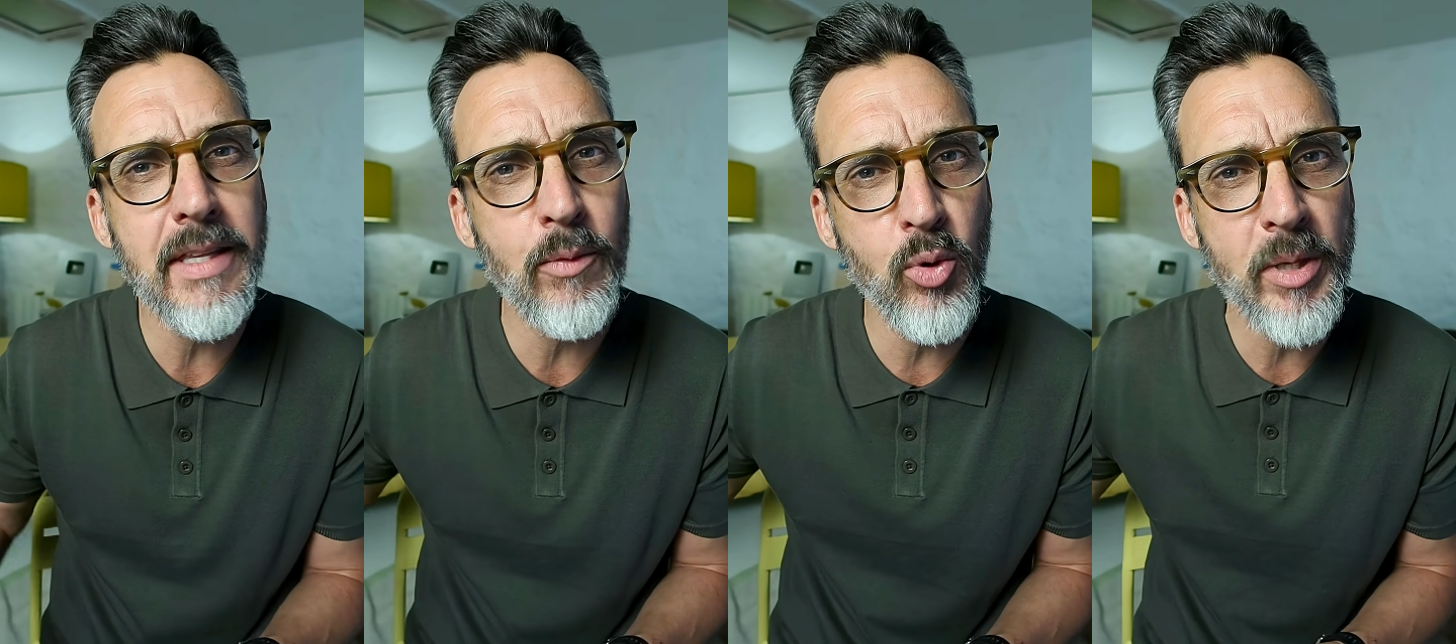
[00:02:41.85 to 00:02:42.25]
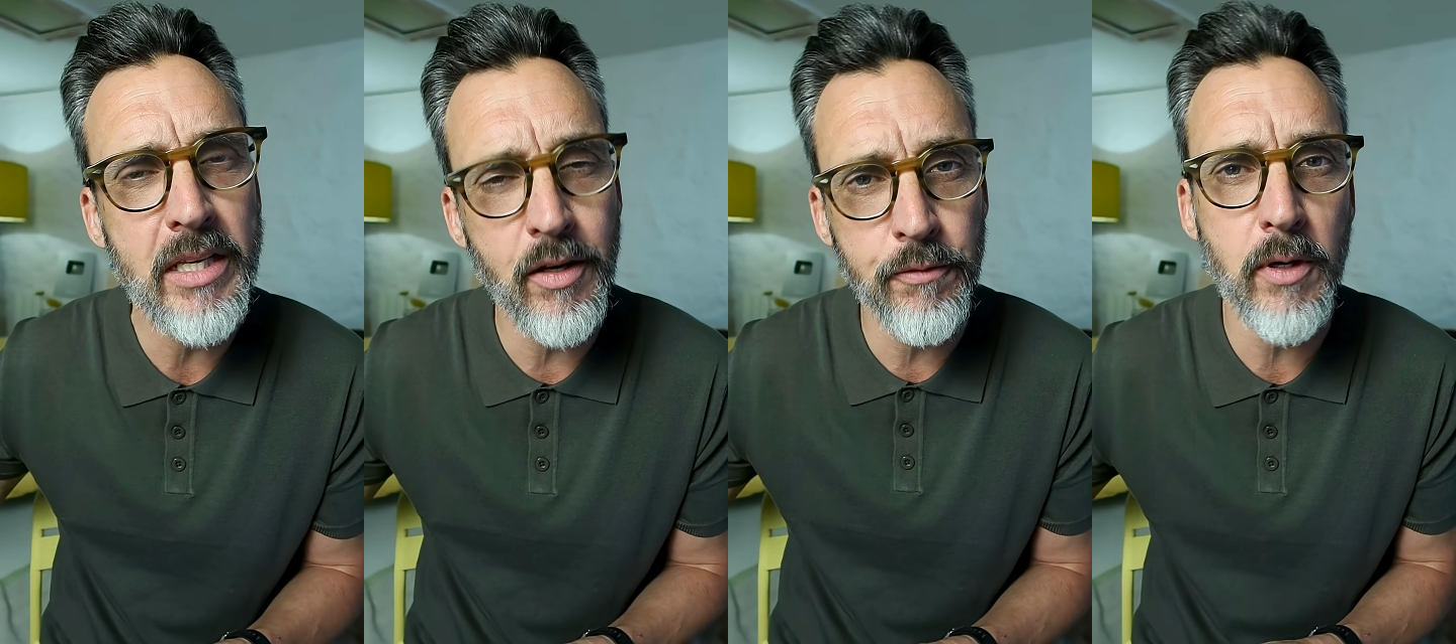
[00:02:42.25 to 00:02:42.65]
there will
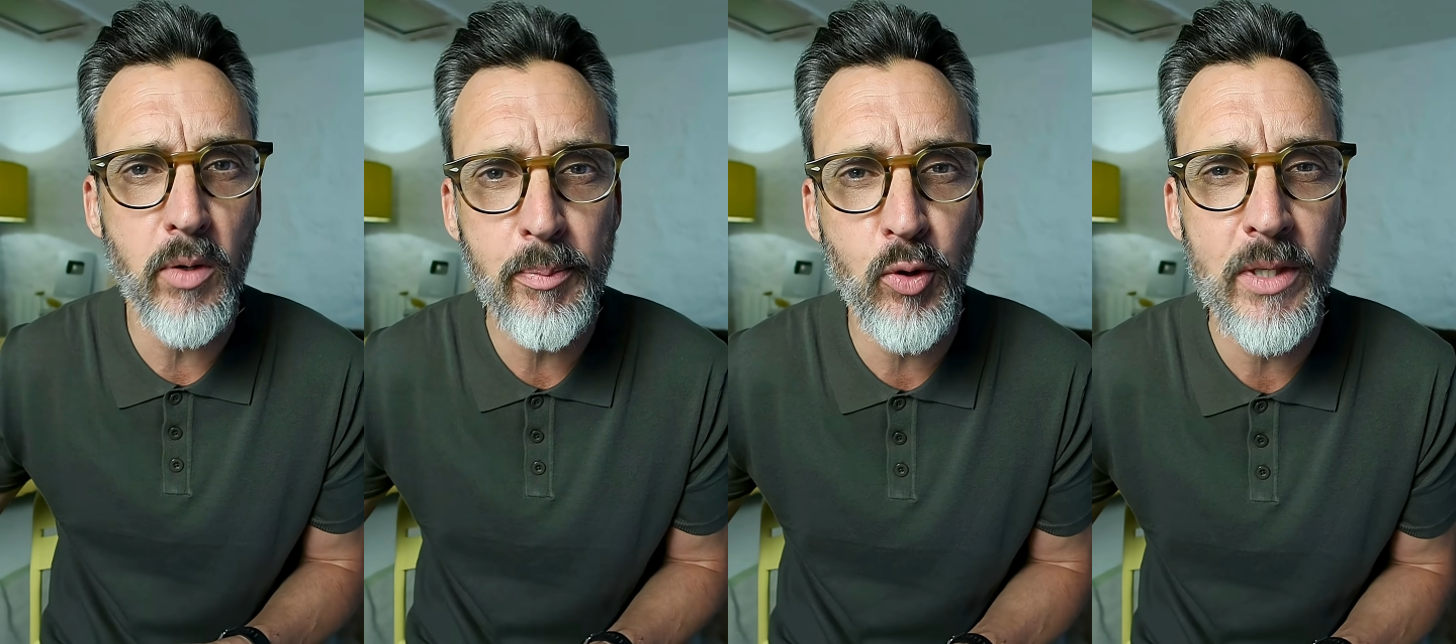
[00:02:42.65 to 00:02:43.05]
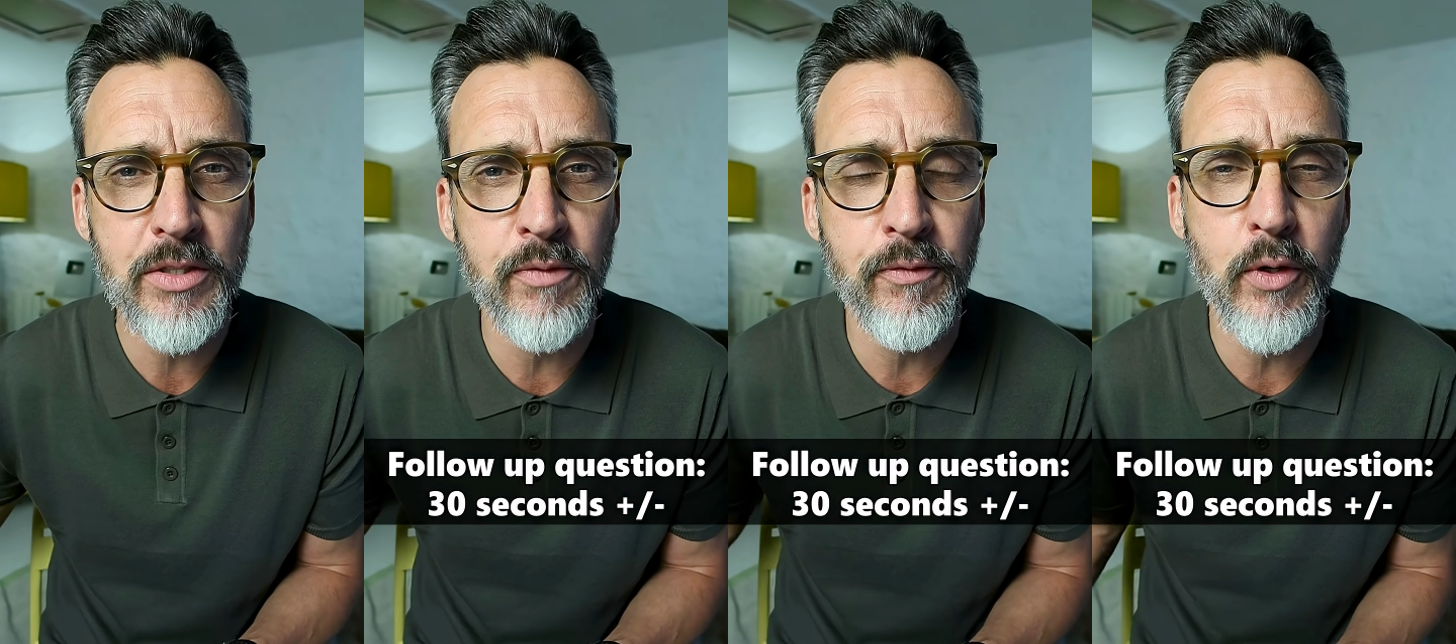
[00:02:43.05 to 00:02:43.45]
be a follow-up
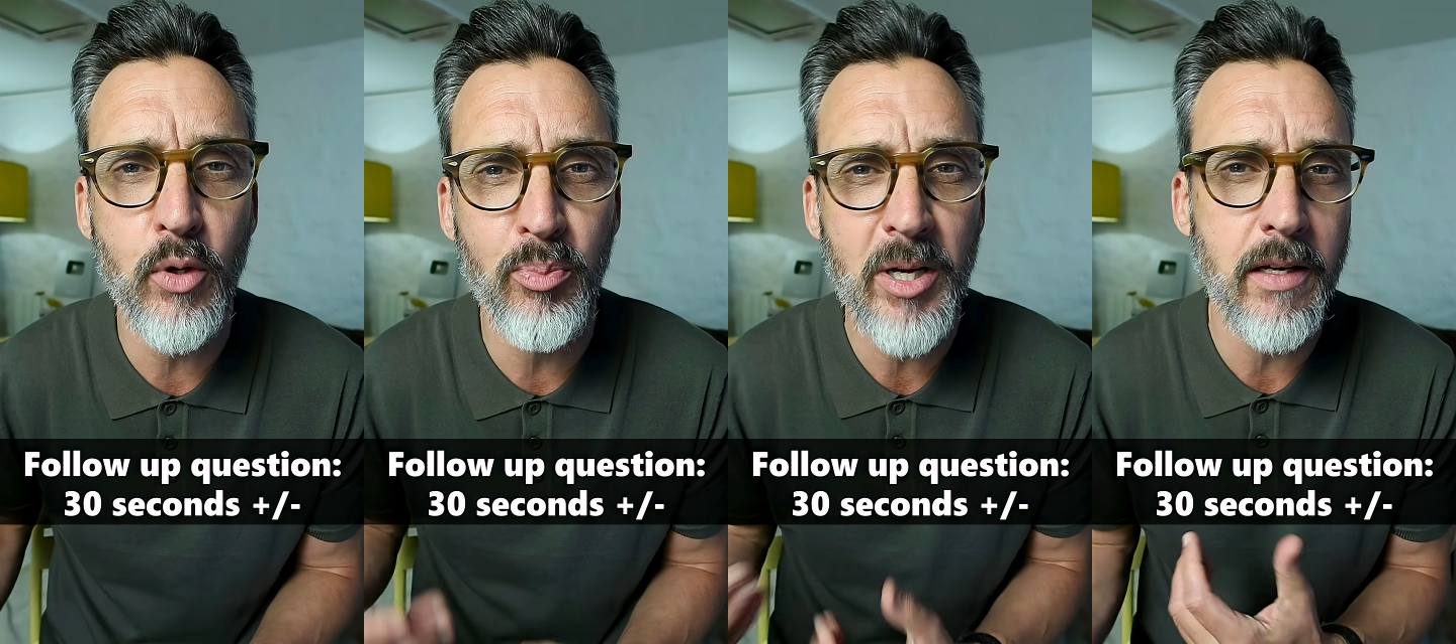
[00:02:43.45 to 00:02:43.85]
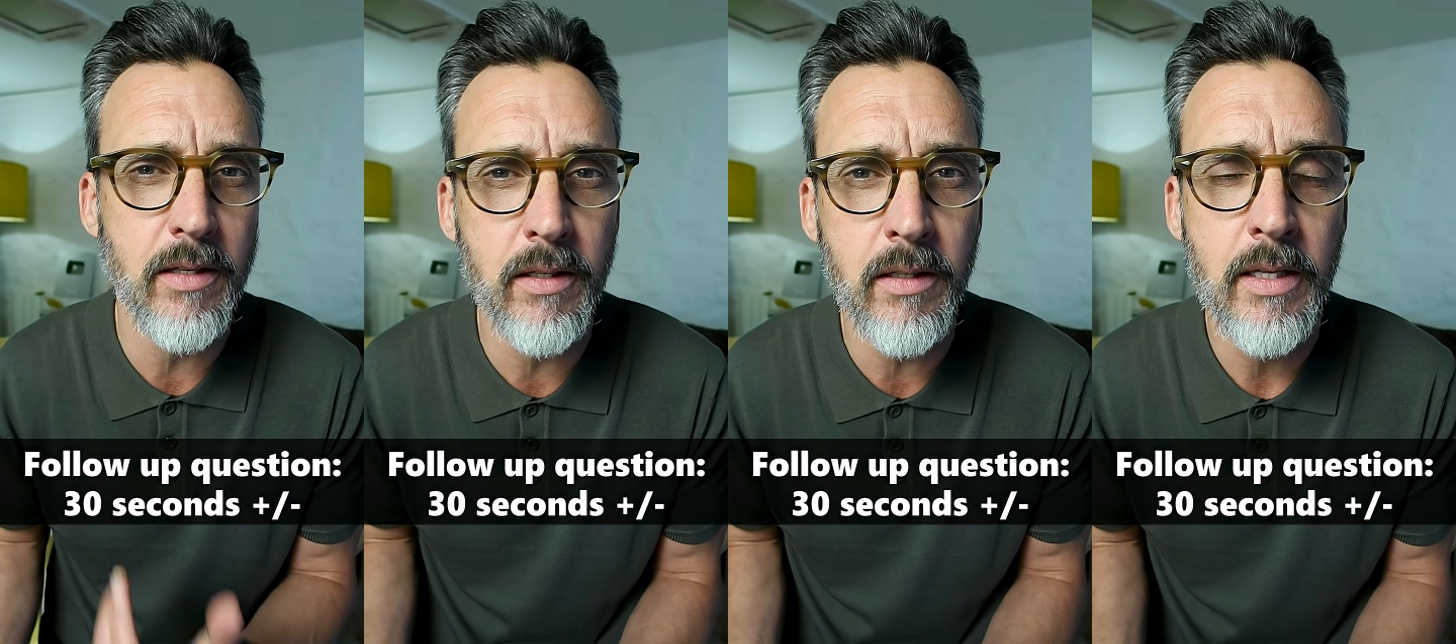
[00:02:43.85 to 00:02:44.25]
question for your partner